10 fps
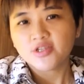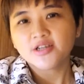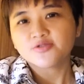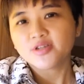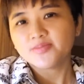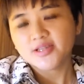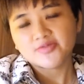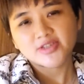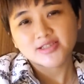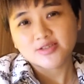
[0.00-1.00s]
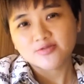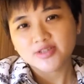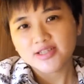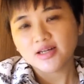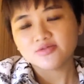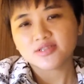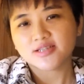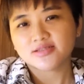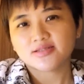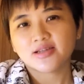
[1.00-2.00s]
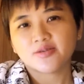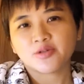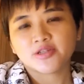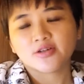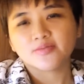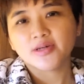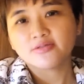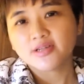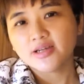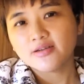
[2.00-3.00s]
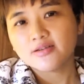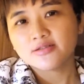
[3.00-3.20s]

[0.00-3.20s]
So there are 3 benefits and 3 downsides that I want to talk about, okay?